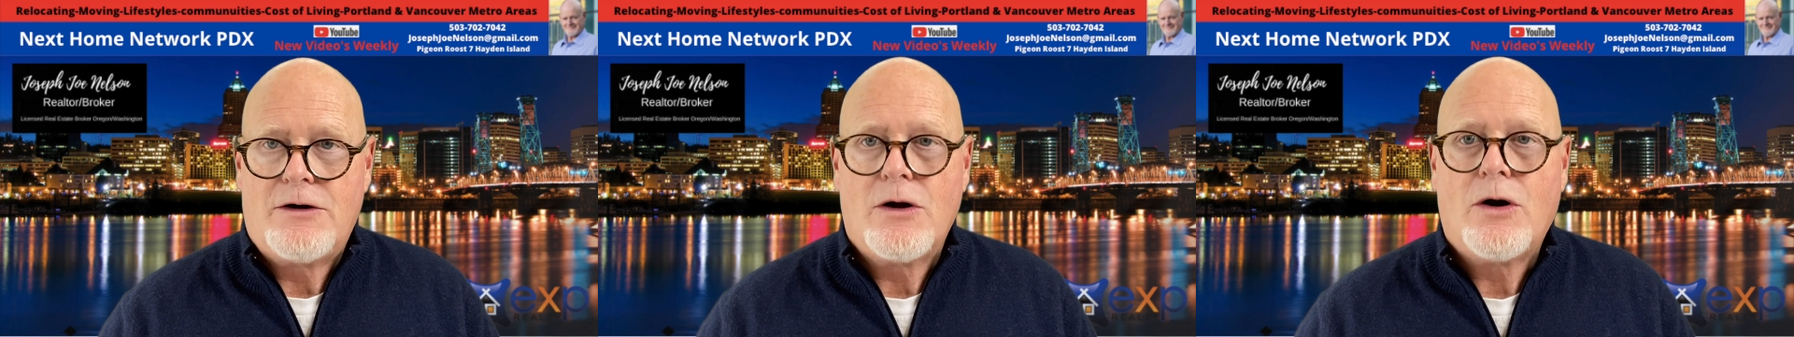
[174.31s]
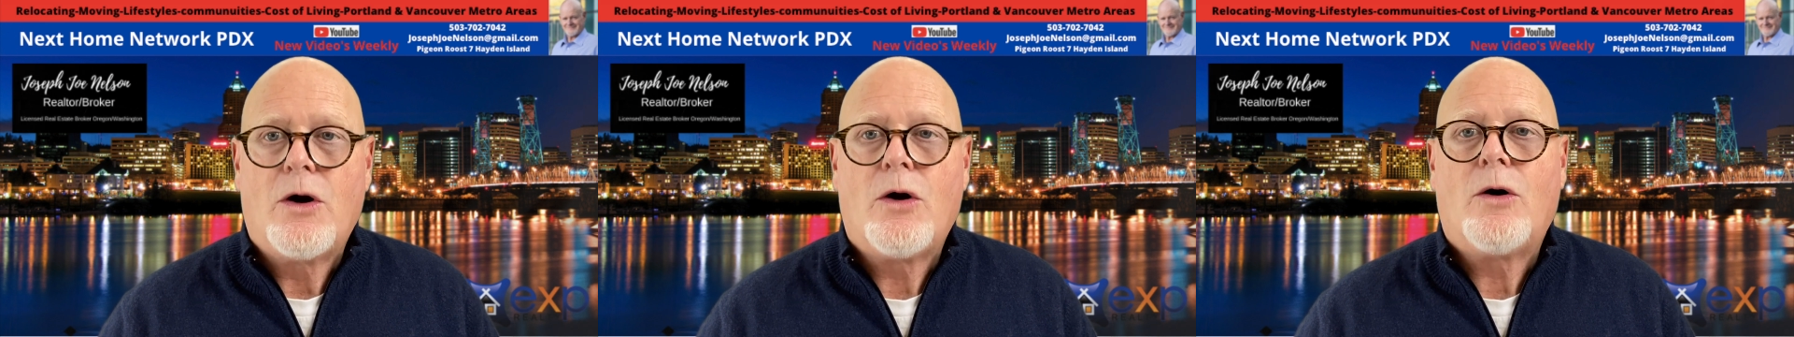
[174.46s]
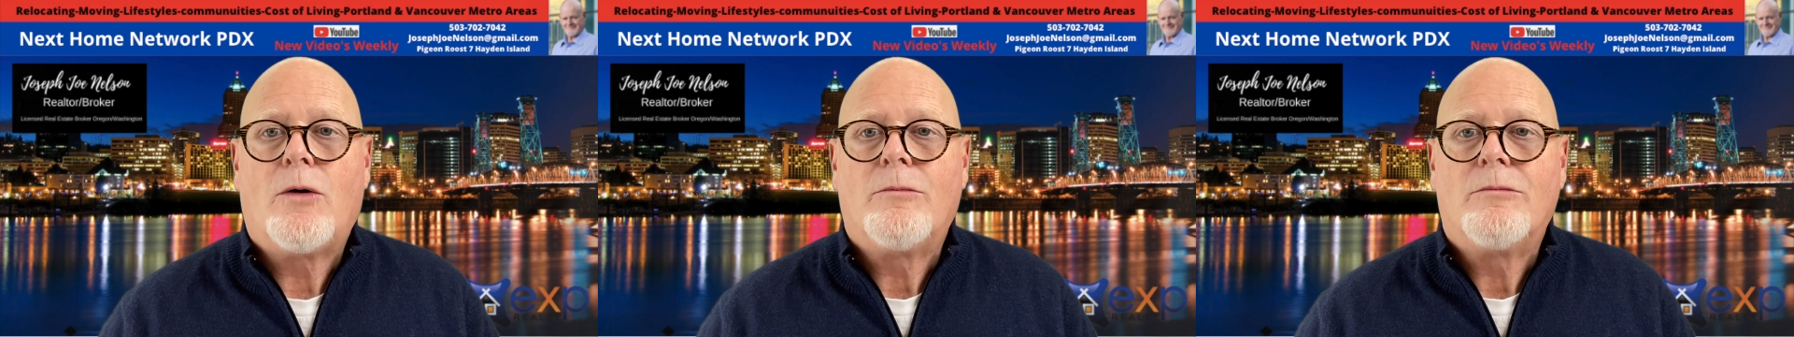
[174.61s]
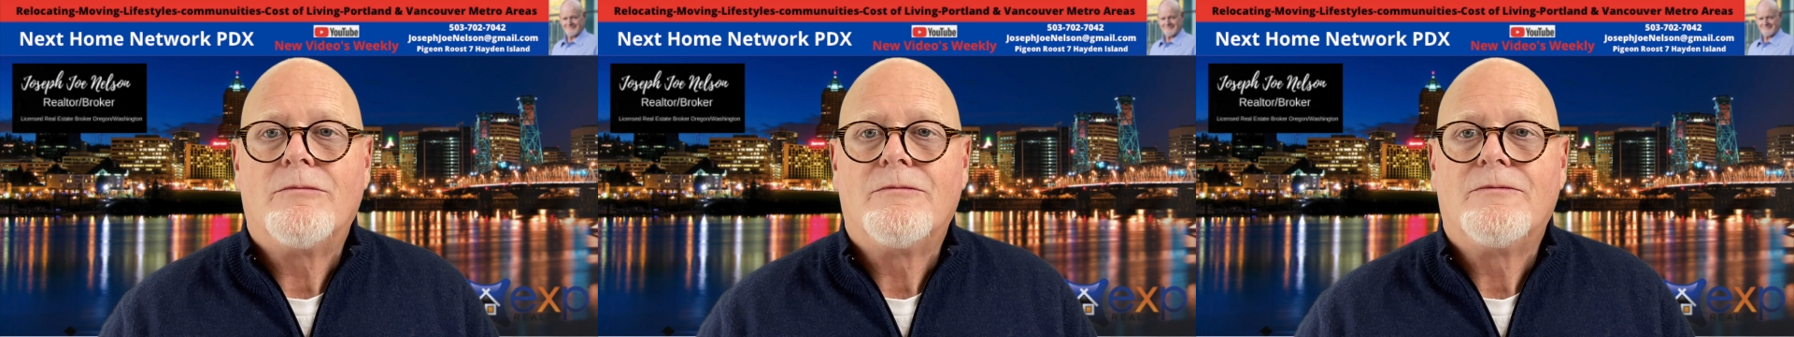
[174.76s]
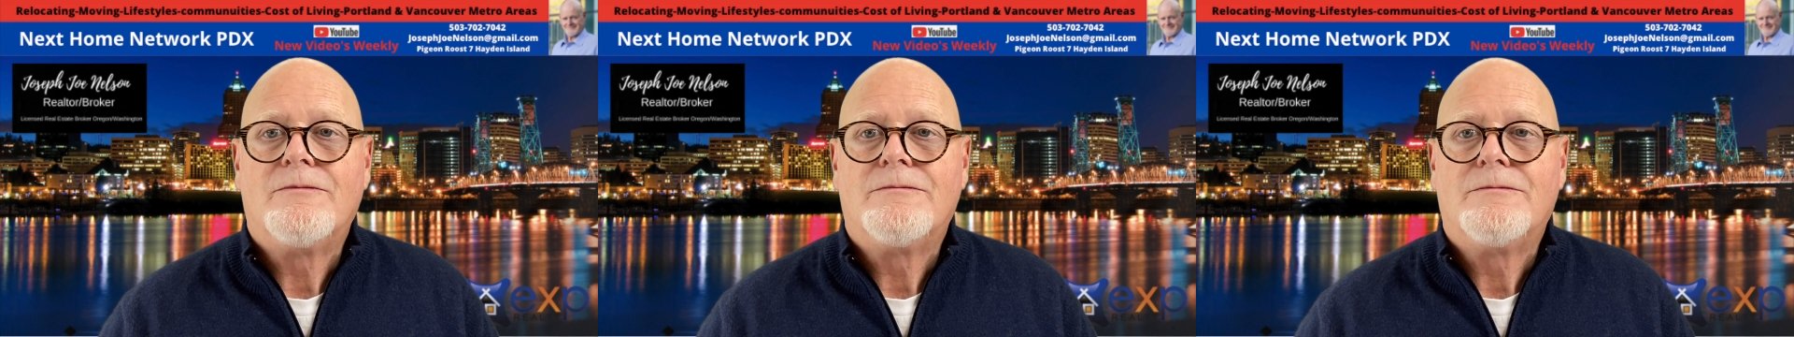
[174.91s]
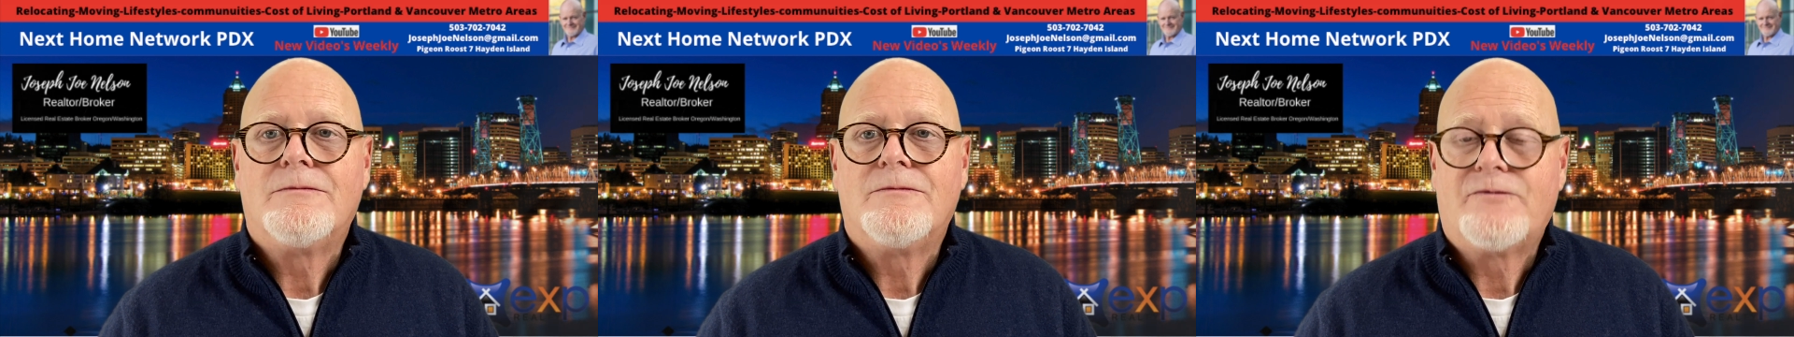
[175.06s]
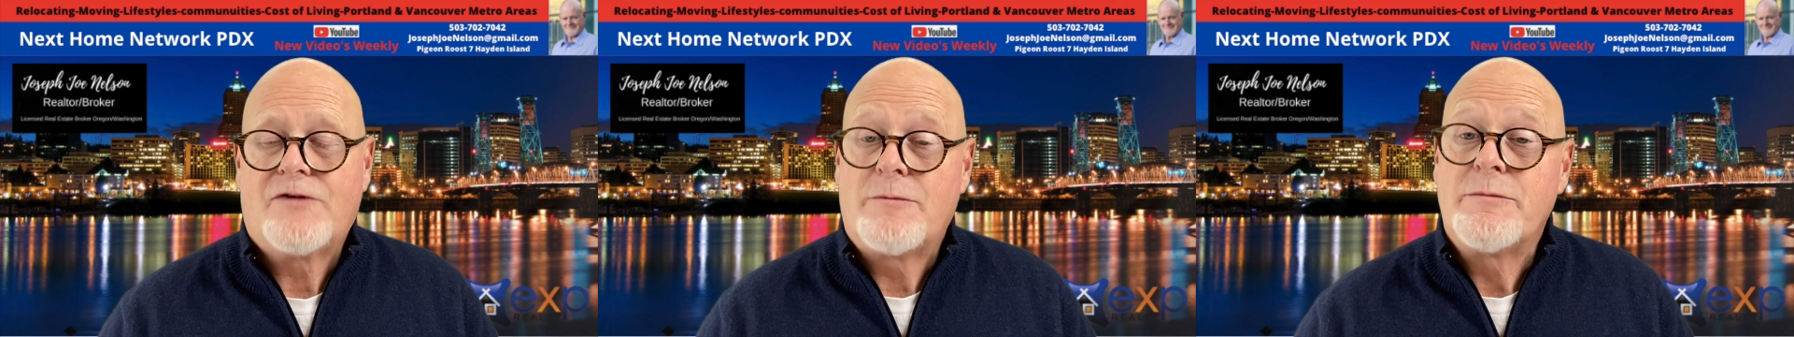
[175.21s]
home
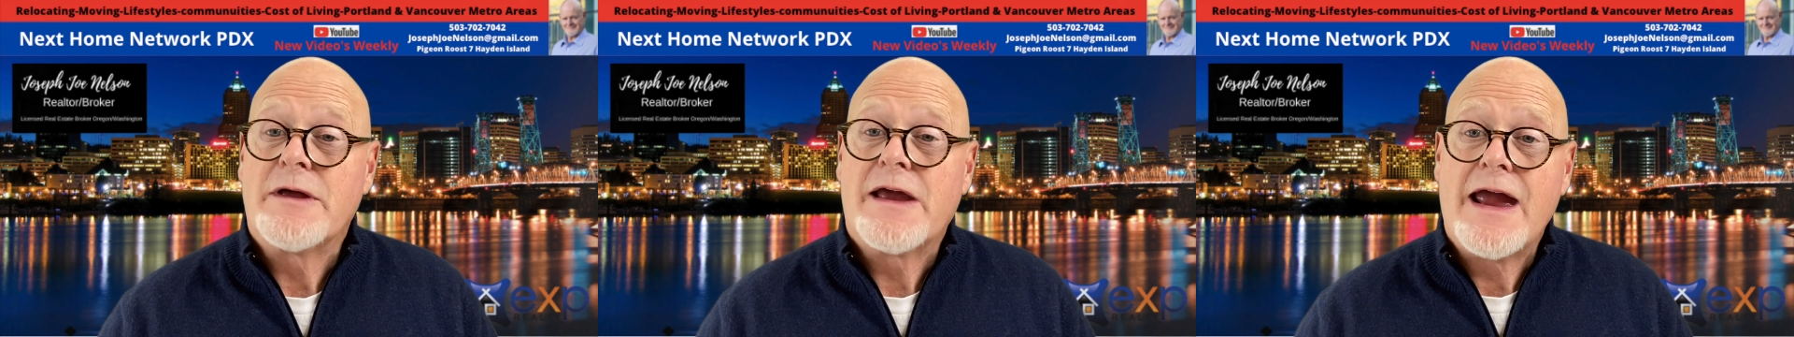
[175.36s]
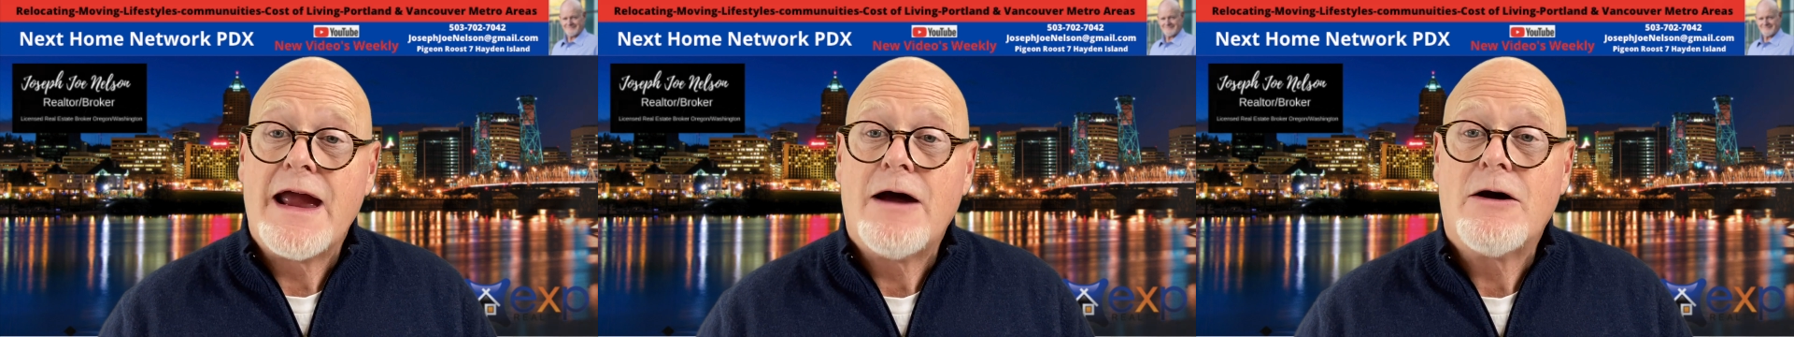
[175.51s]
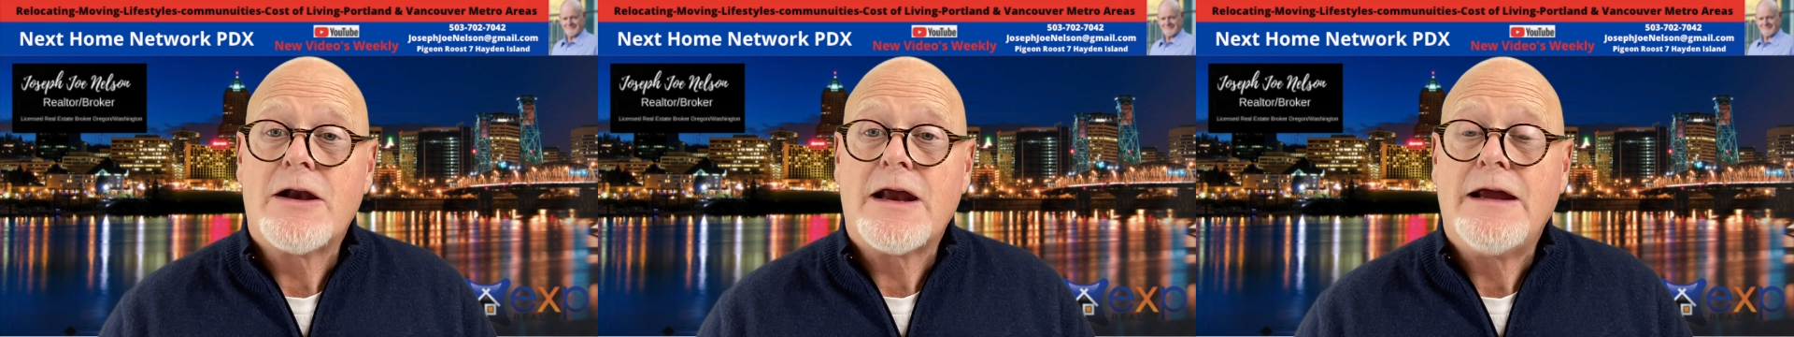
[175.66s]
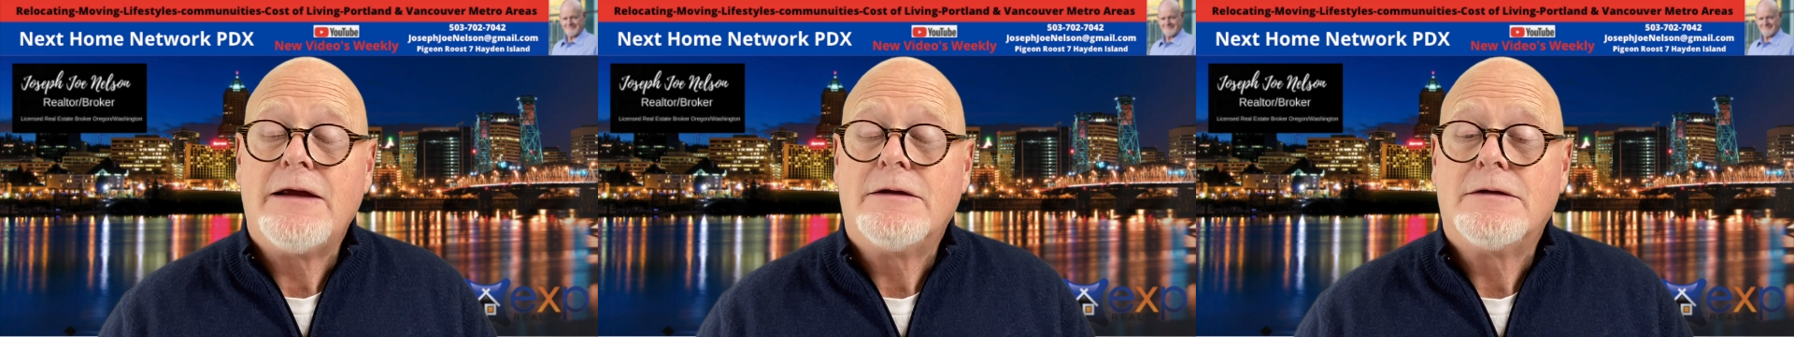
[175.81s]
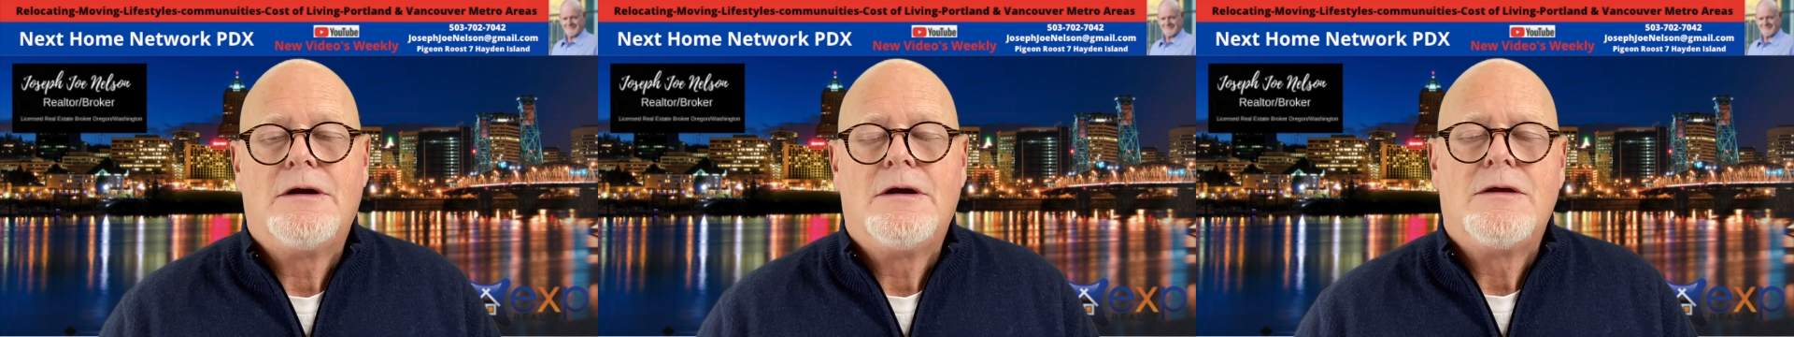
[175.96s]
from the county.